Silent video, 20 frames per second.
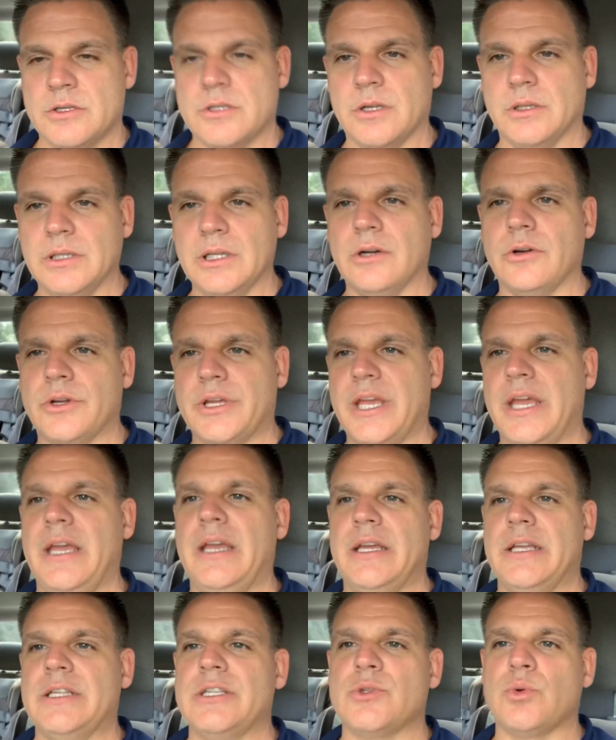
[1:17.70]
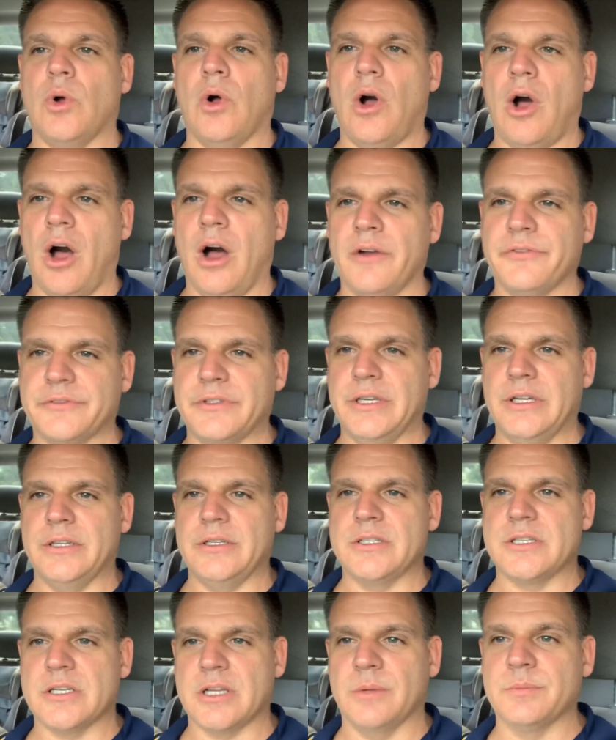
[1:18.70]
So little kids will
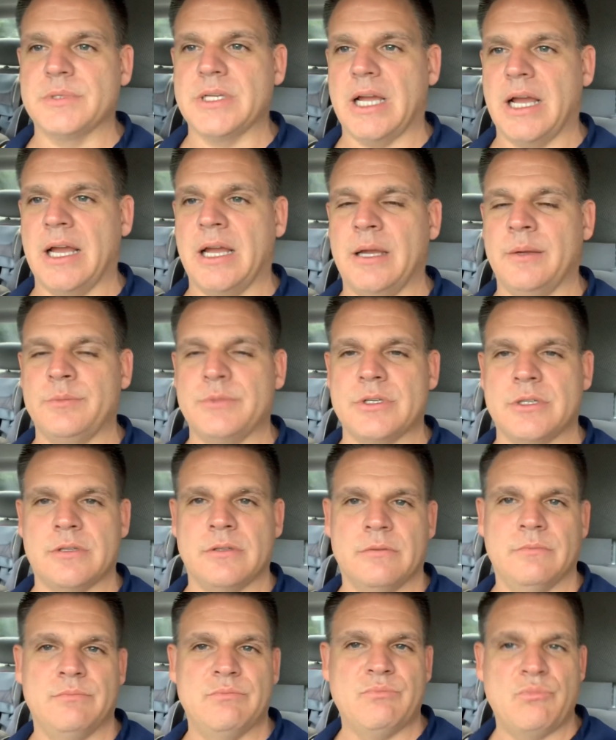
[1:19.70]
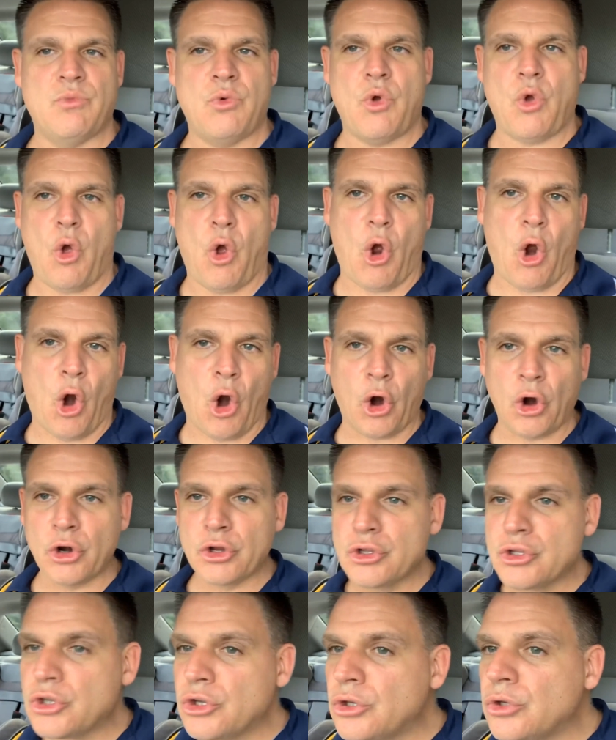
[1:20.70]
often sometimes
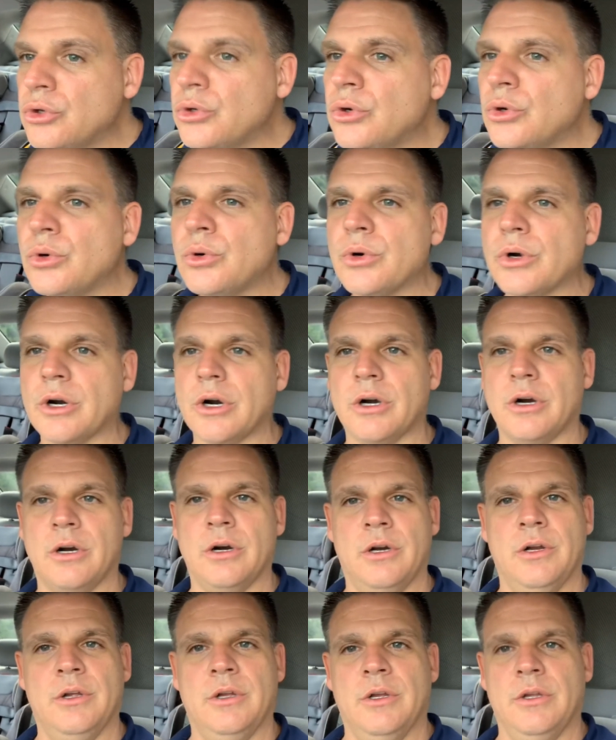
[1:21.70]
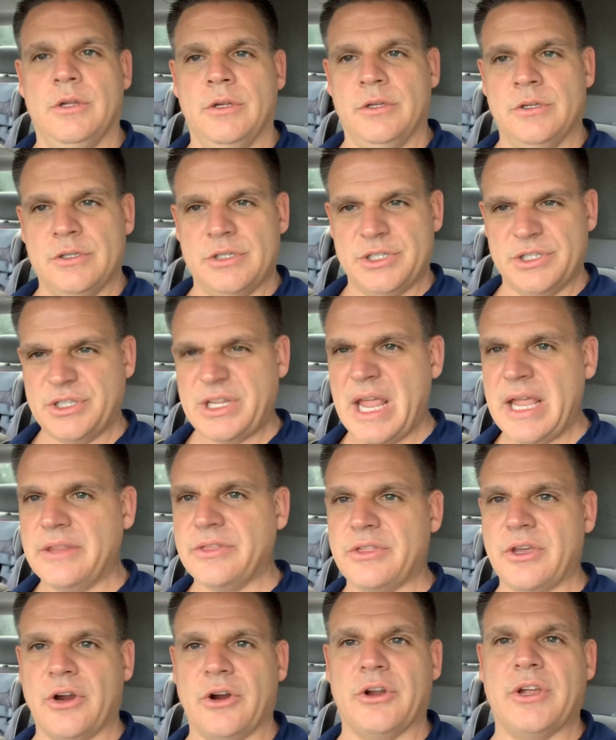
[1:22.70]
argue or
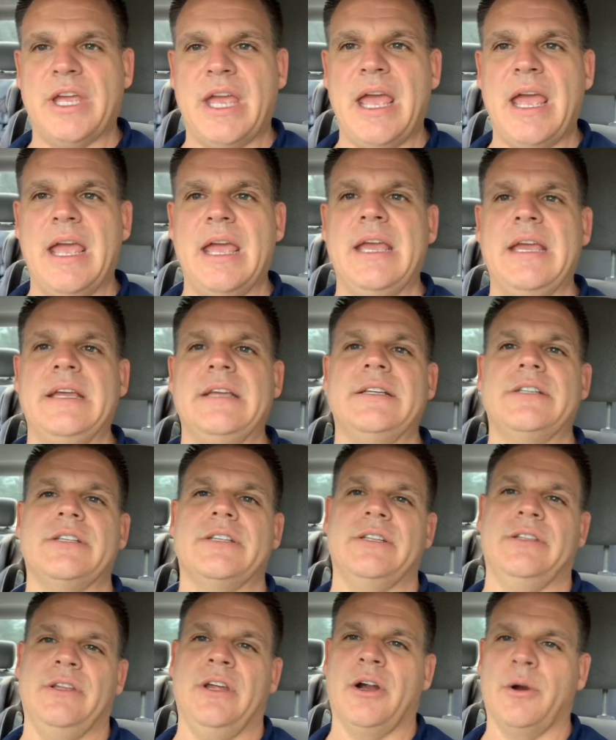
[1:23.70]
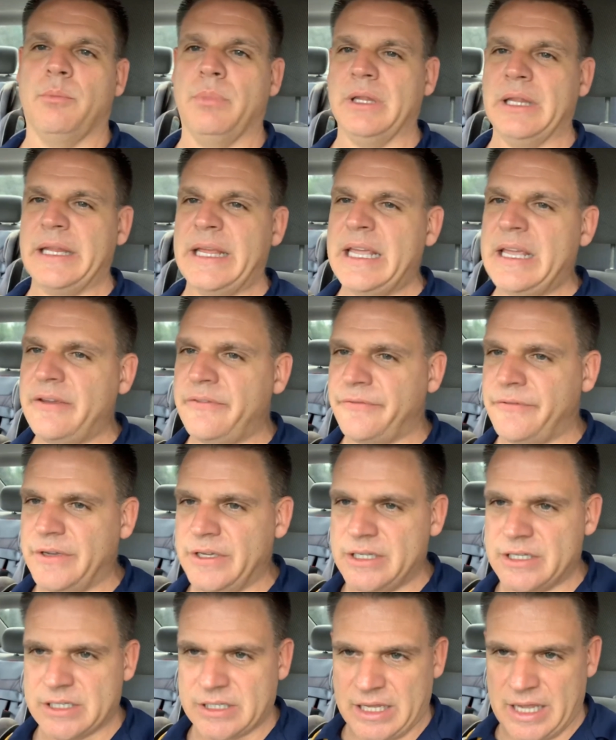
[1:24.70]
state their case, and their belief
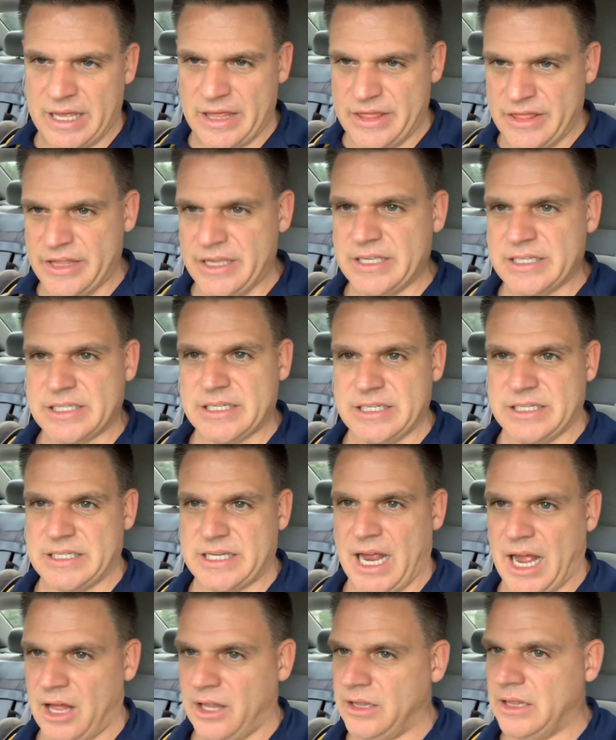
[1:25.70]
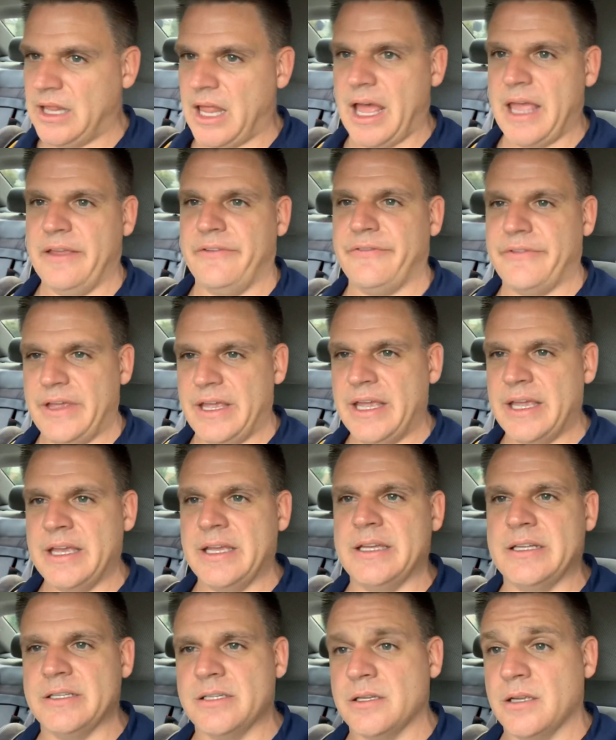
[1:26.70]
is like, this is how life
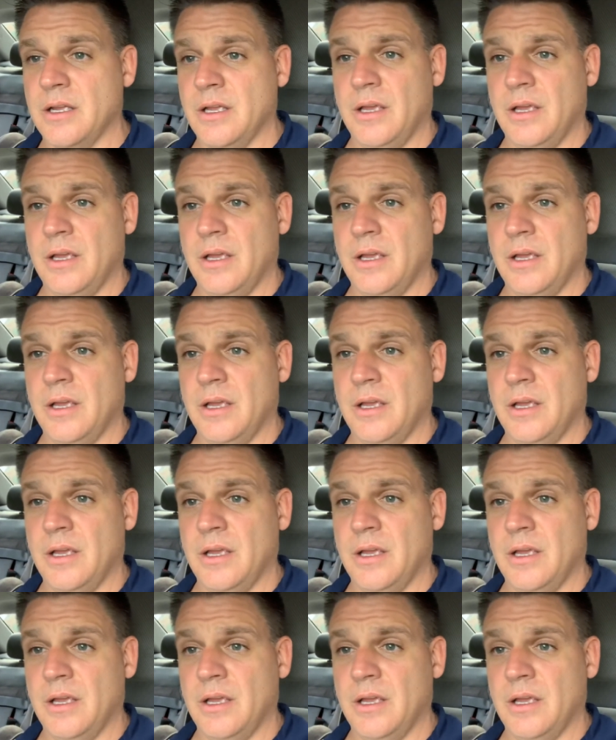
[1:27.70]
is.